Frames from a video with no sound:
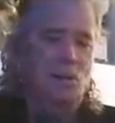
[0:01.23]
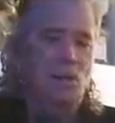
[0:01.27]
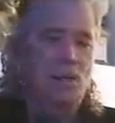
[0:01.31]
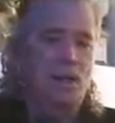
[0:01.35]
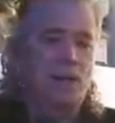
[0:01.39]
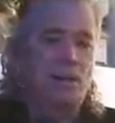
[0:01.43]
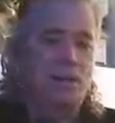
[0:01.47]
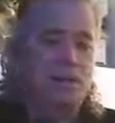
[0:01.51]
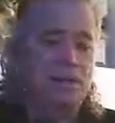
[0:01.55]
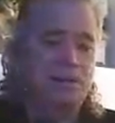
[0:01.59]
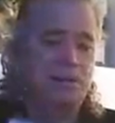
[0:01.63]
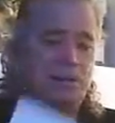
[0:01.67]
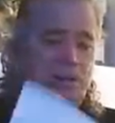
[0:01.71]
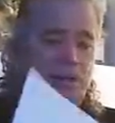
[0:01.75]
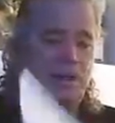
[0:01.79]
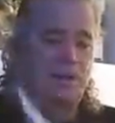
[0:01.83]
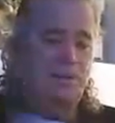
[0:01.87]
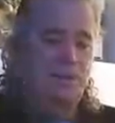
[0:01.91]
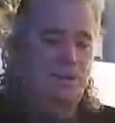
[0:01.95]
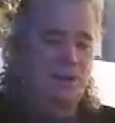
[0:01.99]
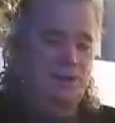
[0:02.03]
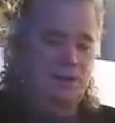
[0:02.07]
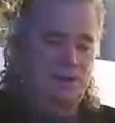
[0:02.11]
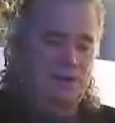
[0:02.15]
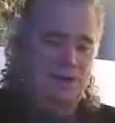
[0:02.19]
What I want to speak
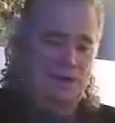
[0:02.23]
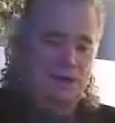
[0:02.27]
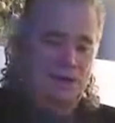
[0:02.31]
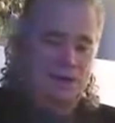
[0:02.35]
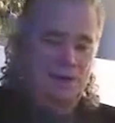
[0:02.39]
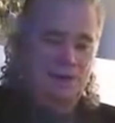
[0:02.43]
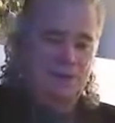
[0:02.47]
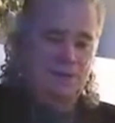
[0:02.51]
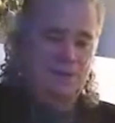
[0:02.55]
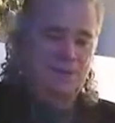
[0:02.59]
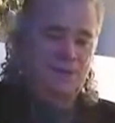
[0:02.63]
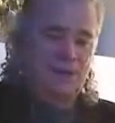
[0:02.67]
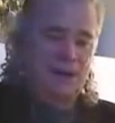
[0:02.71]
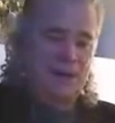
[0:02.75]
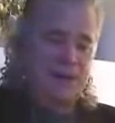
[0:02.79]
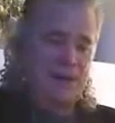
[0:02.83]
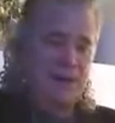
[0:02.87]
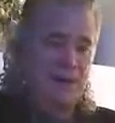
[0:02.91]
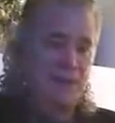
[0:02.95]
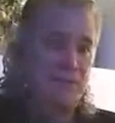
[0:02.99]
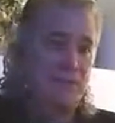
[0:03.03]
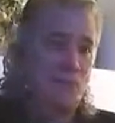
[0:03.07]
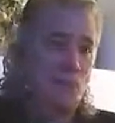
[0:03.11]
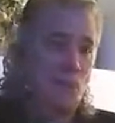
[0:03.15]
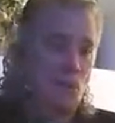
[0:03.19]
about today is
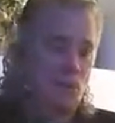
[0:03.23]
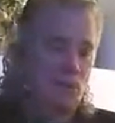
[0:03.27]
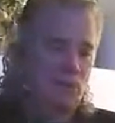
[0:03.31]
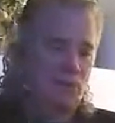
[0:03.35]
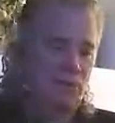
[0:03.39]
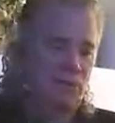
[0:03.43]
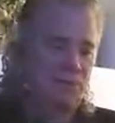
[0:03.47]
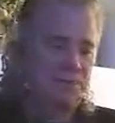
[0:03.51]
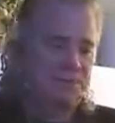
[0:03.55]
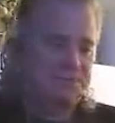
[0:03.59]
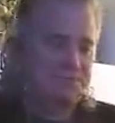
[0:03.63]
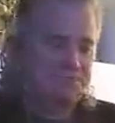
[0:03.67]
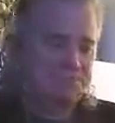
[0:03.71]
finding fault.